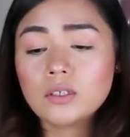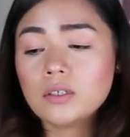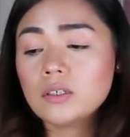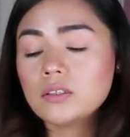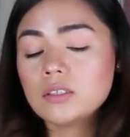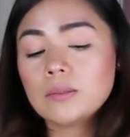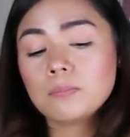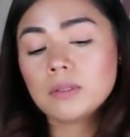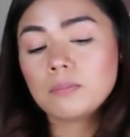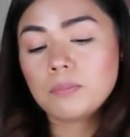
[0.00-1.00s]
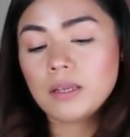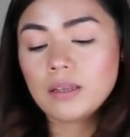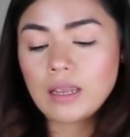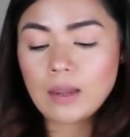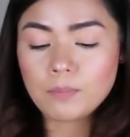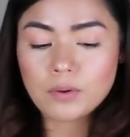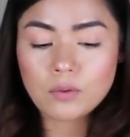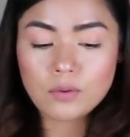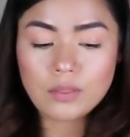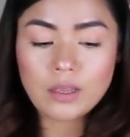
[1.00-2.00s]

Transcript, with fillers: Could simply be, Capricorn,